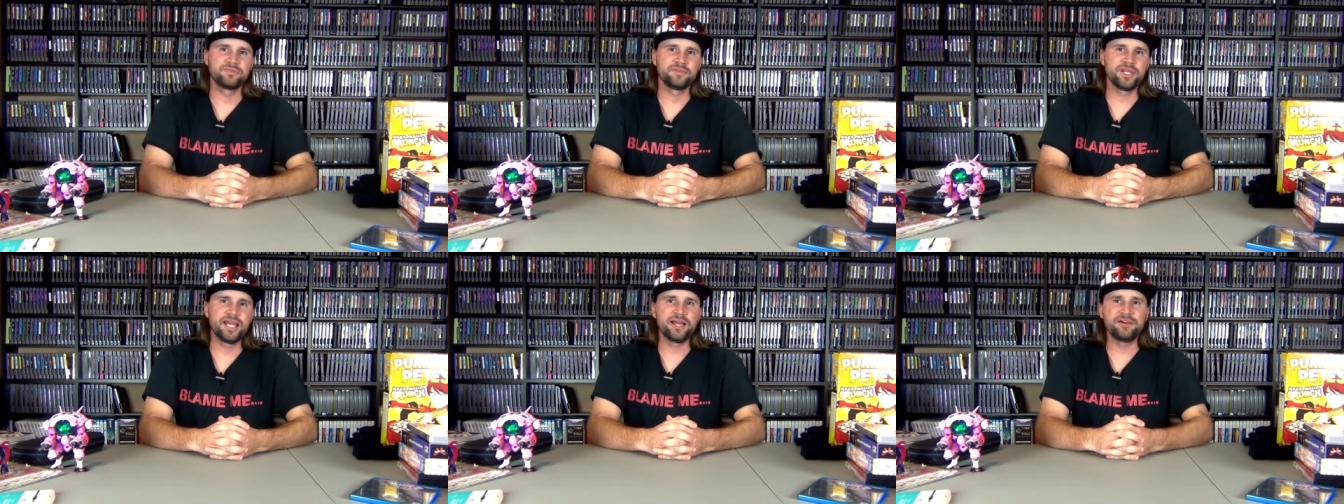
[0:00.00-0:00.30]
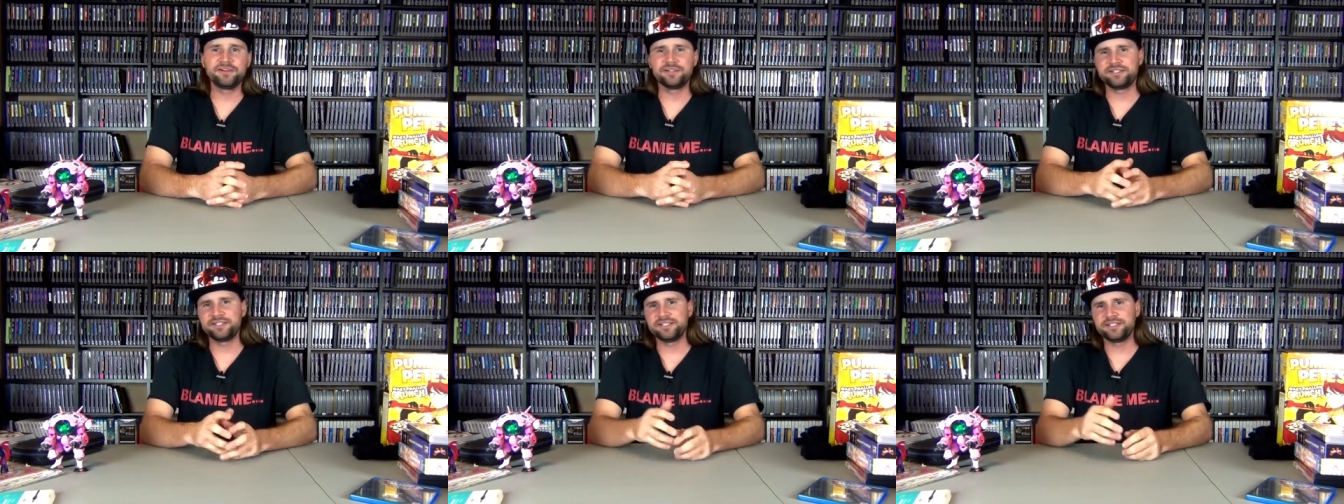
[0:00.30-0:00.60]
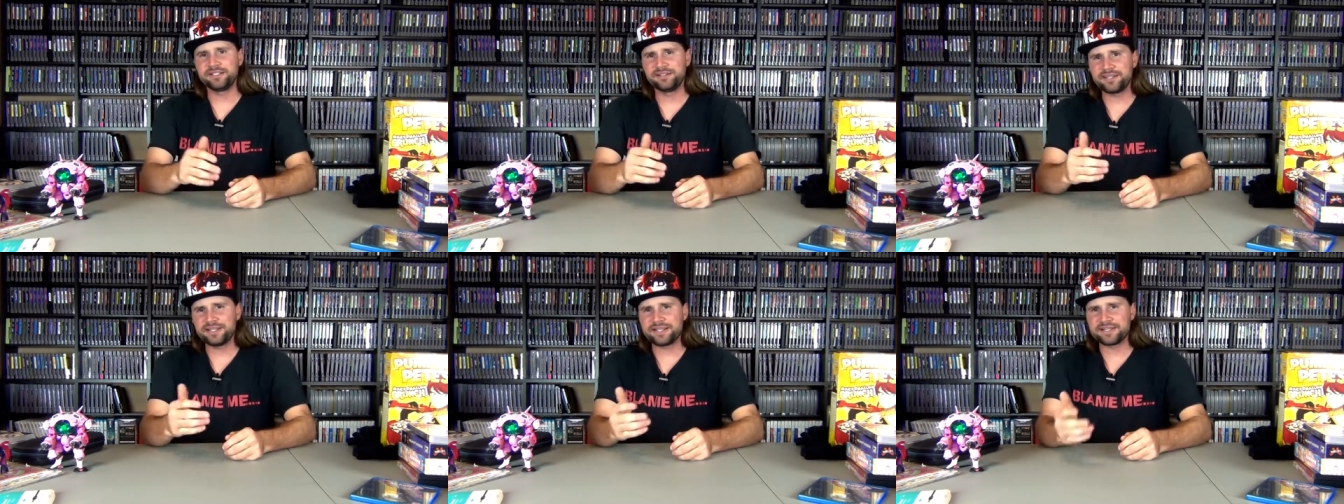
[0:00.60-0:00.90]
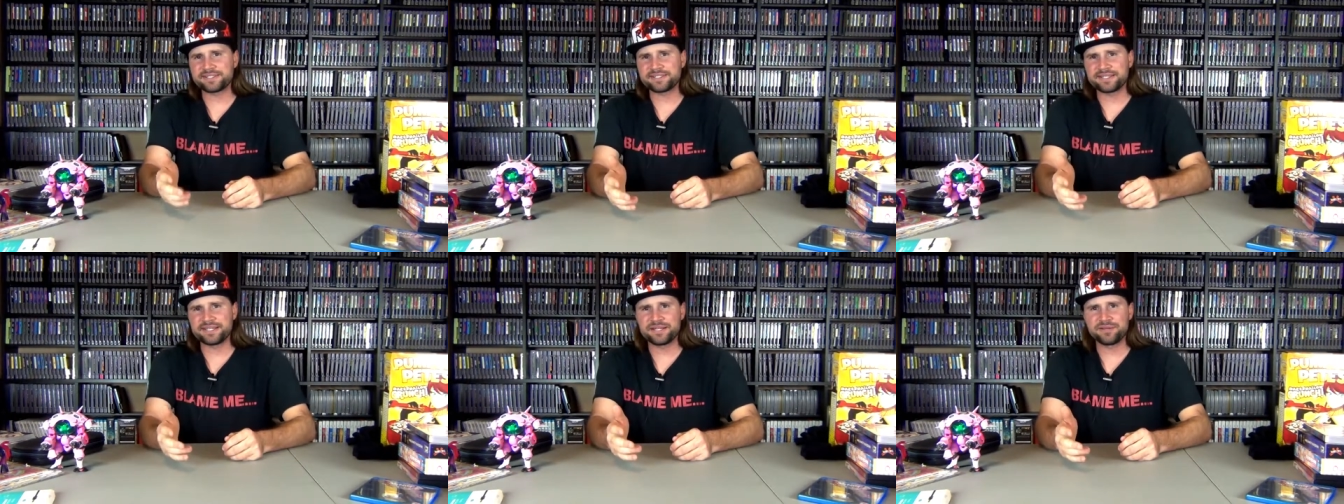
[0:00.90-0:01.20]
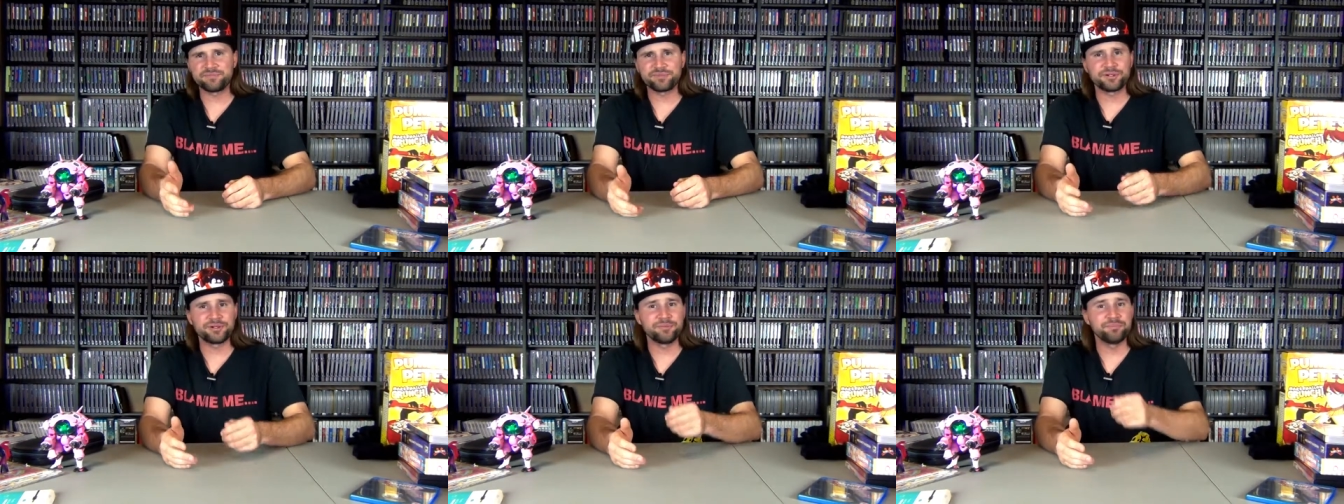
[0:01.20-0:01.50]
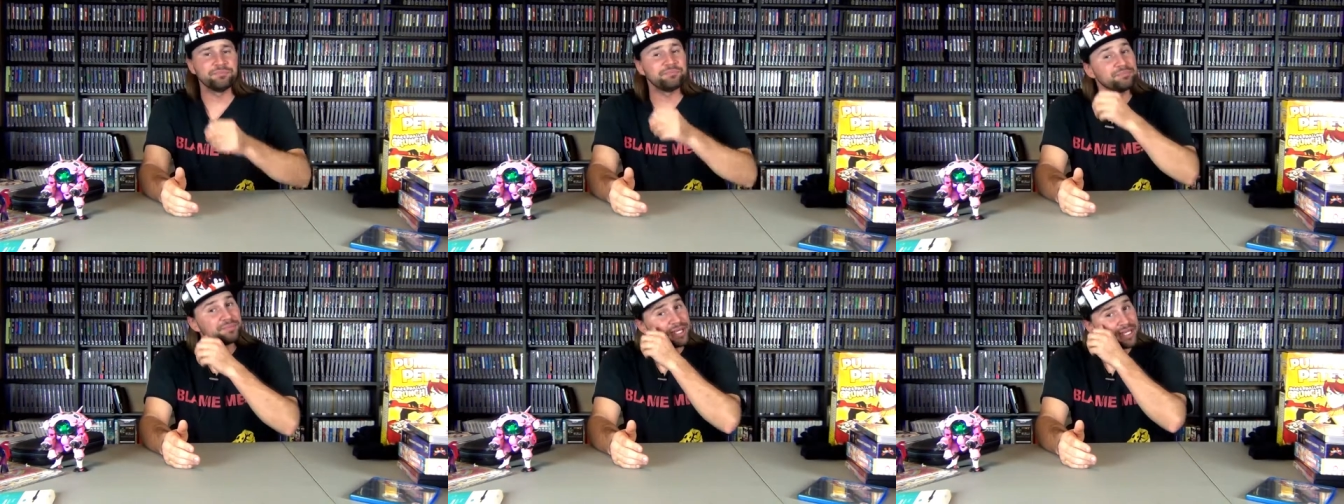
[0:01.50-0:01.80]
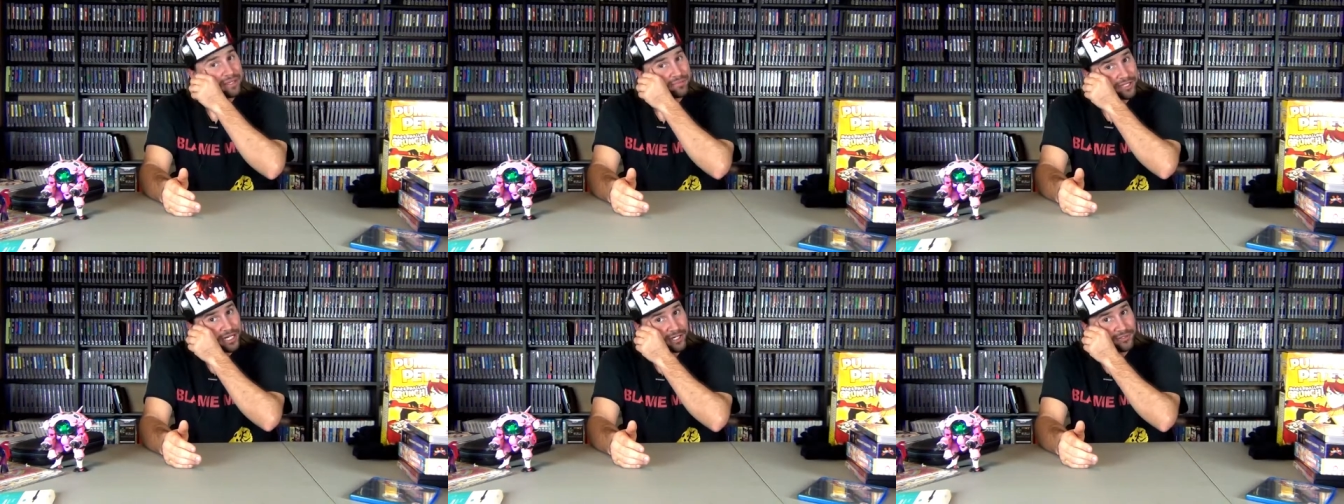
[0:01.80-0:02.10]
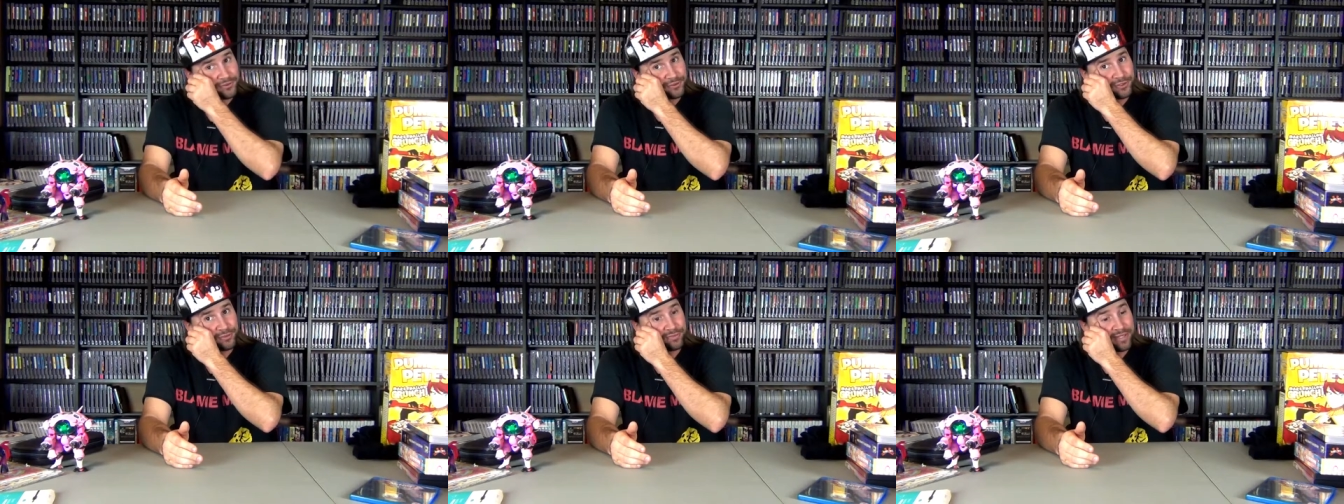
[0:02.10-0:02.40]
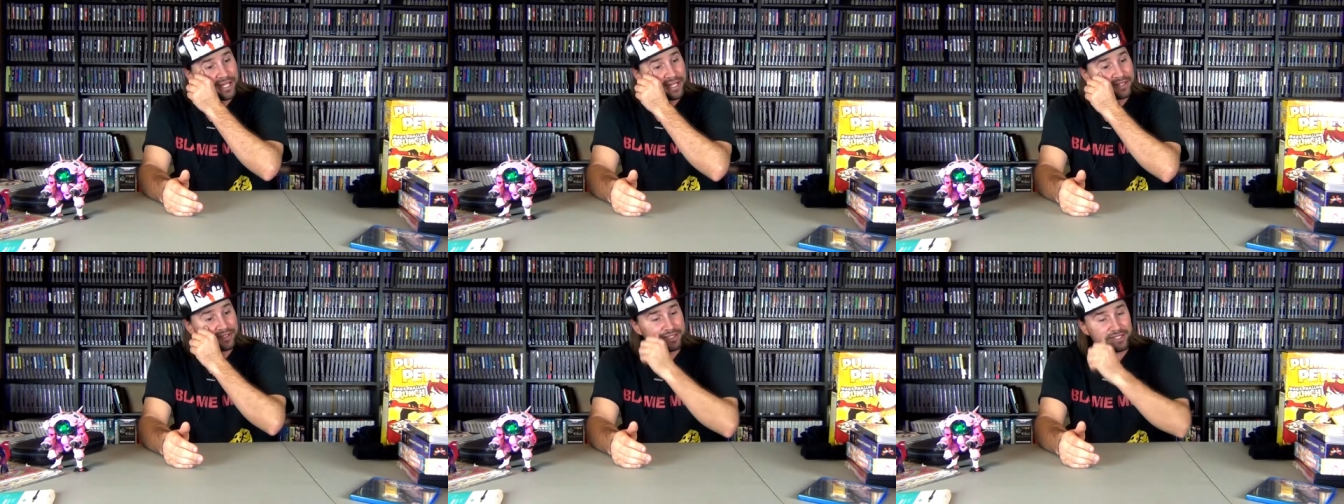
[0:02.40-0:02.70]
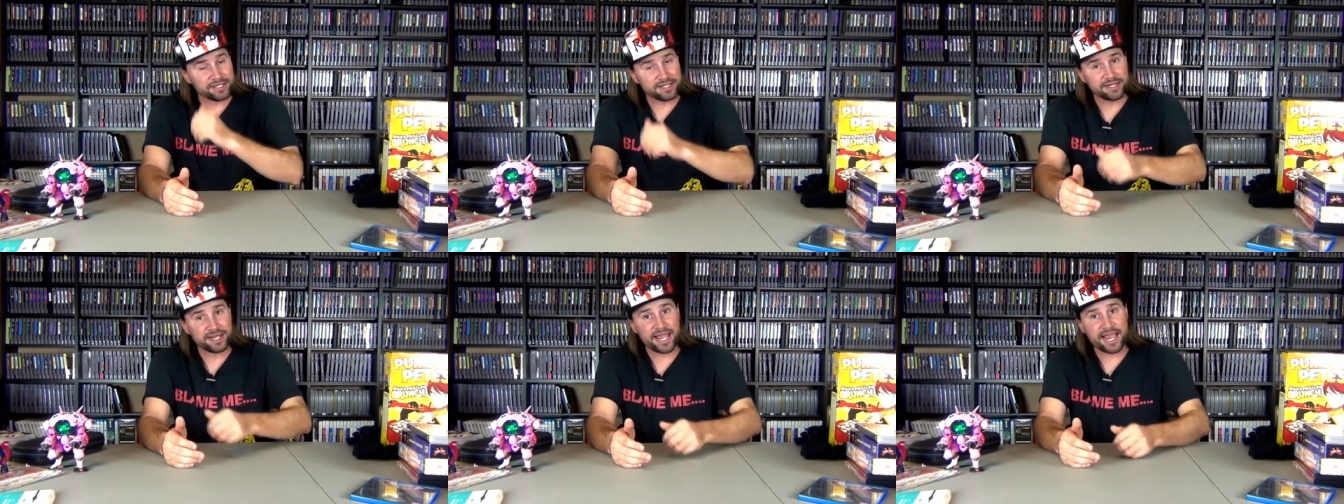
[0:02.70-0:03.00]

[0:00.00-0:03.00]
Now in early December, me and my roommate did